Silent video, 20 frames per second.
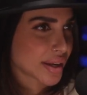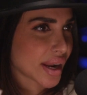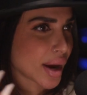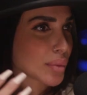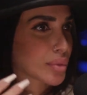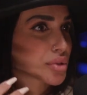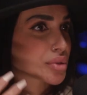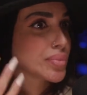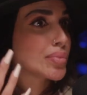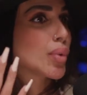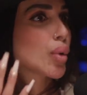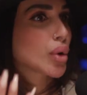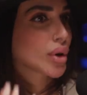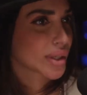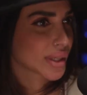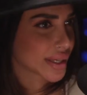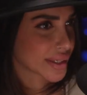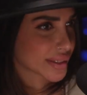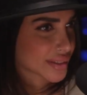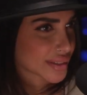I was born
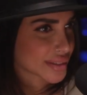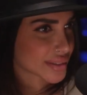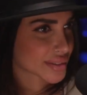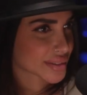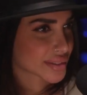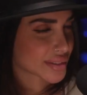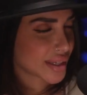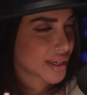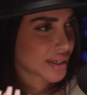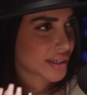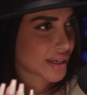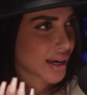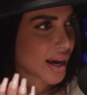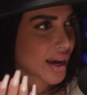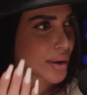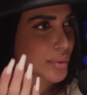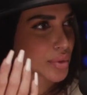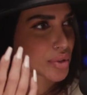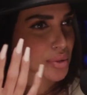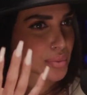like this.
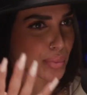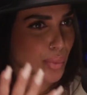I was